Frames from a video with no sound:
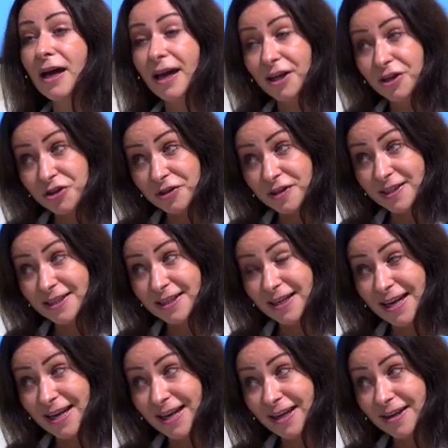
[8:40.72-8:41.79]

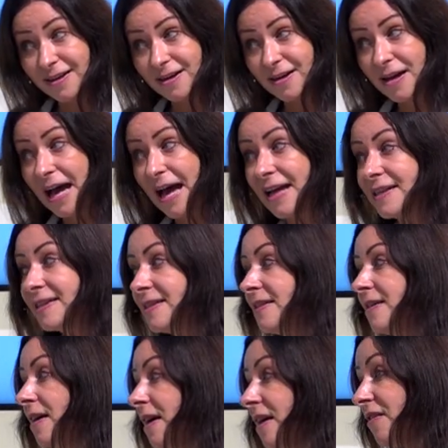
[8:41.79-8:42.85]
Interestingly, as
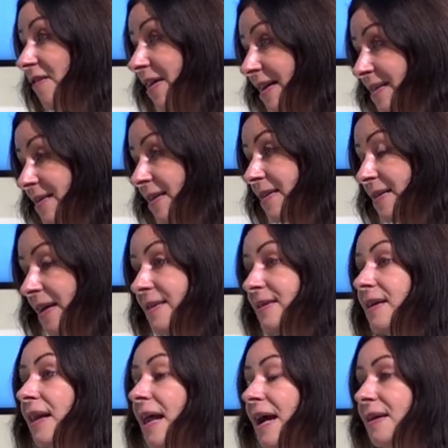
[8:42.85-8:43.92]
the investors are
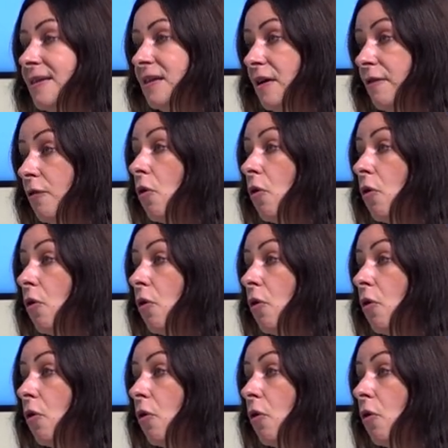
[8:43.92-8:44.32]
selective